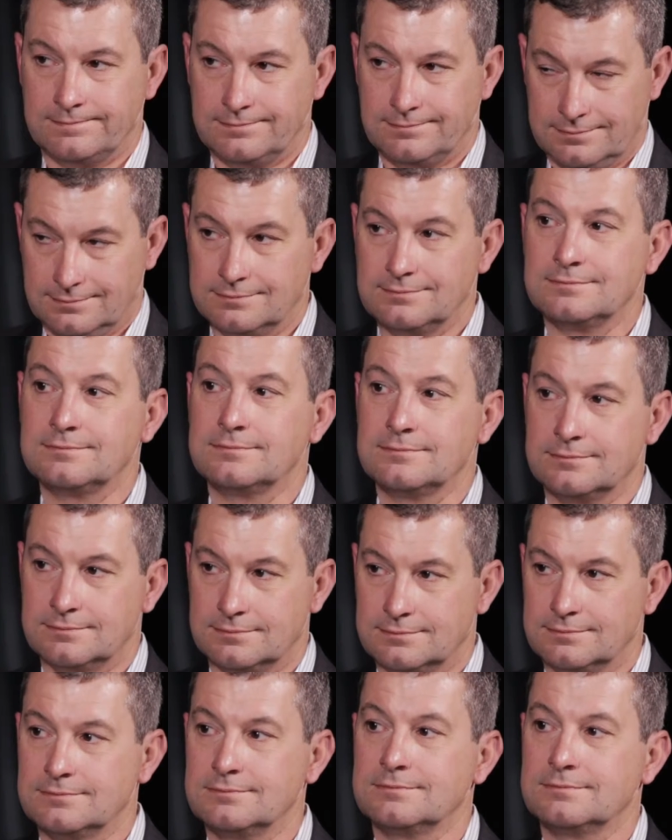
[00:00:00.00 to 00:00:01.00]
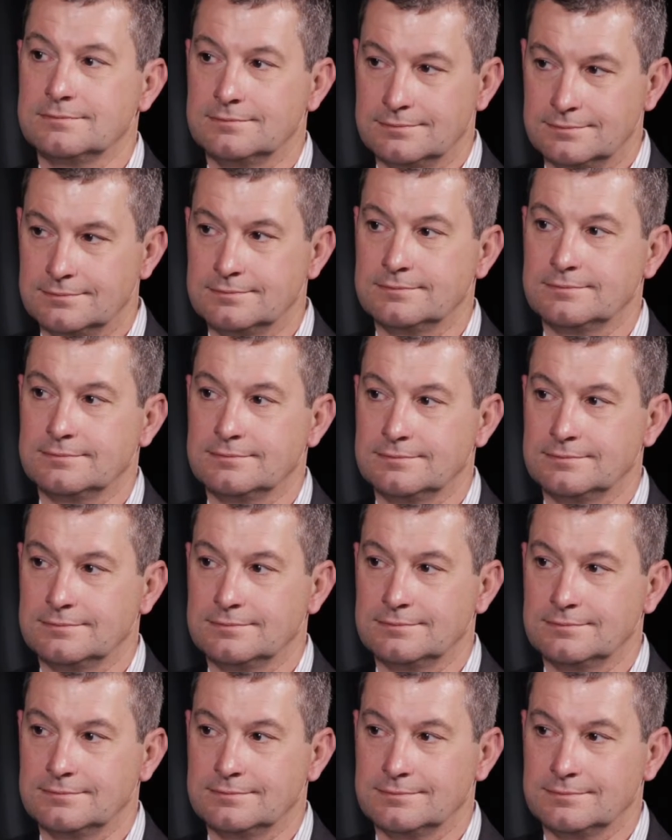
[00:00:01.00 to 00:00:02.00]
President of Enterprise Fraud with
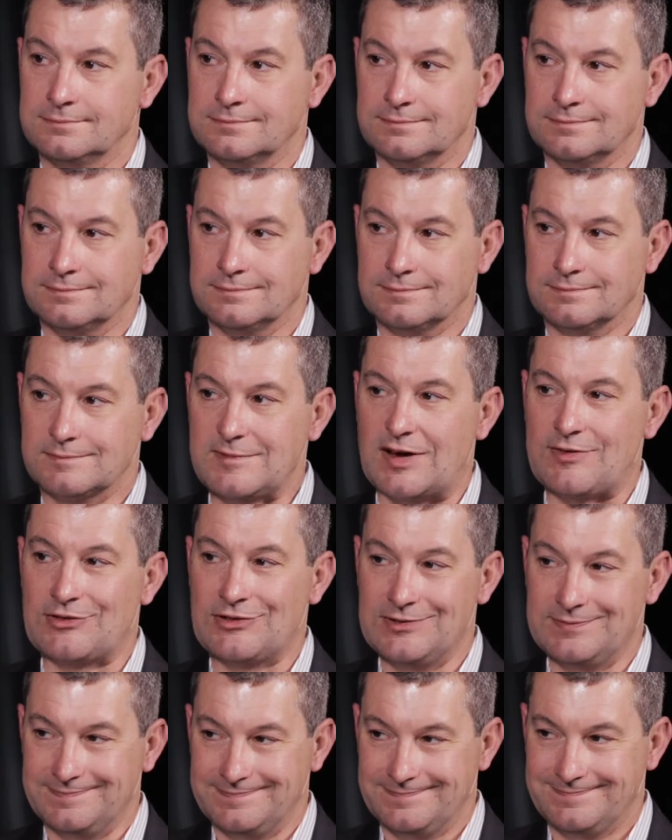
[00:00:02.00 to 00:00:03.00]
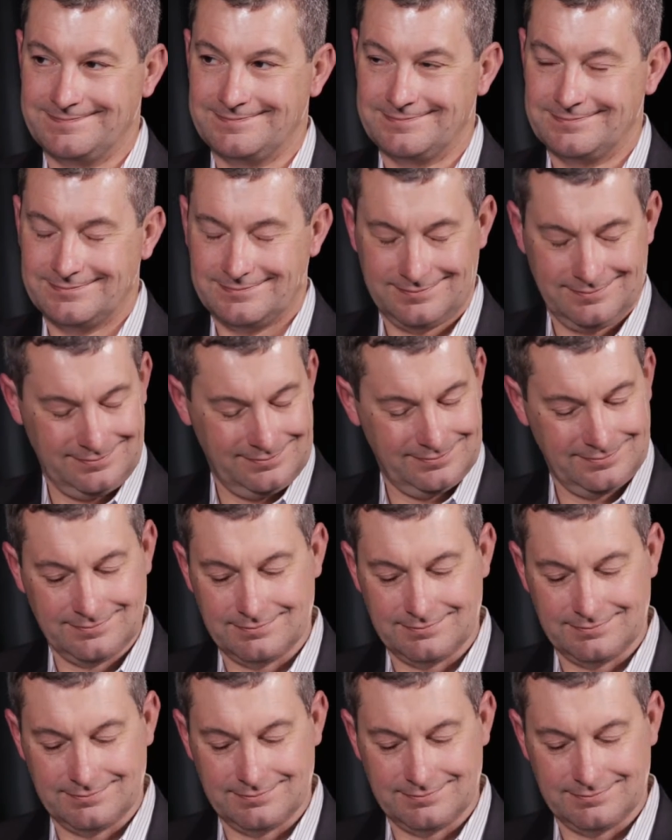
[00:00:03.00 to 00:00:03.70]
Equifax. Andy, thanks for joining me today.